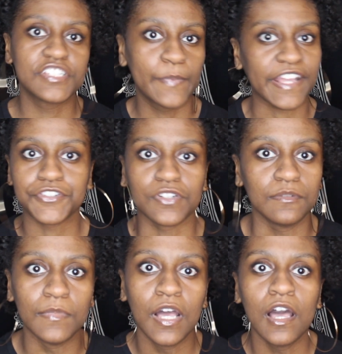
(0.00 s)

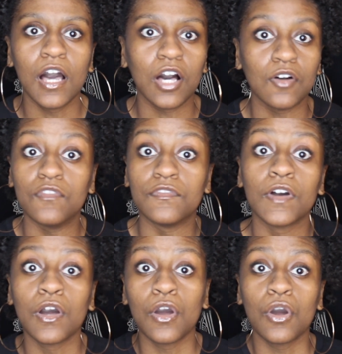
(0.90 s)
spectrum of
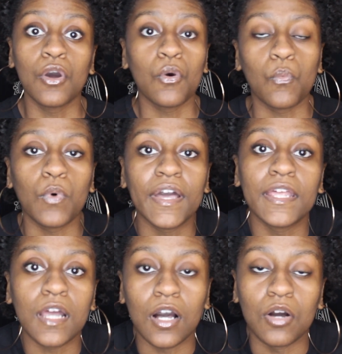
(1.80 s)

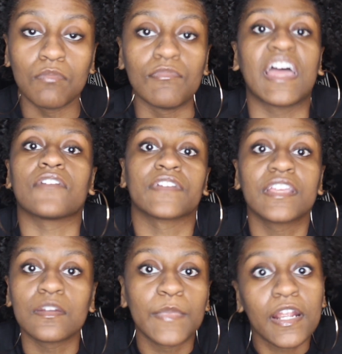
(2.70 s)
what
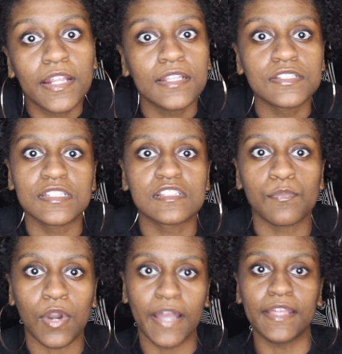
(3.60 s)
African Americans
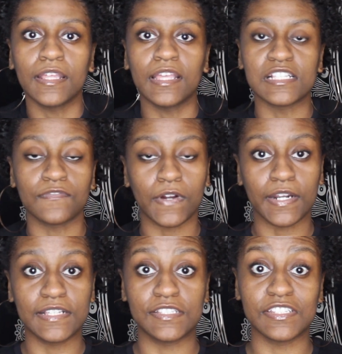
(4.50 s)
just brought as far
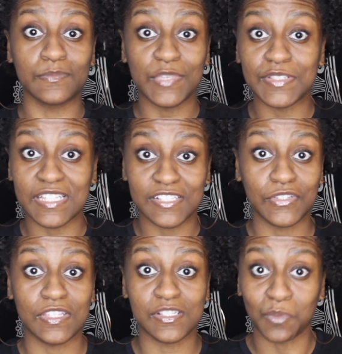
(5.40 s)
as just music
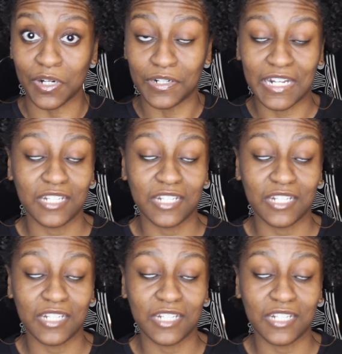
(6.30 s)
to this world.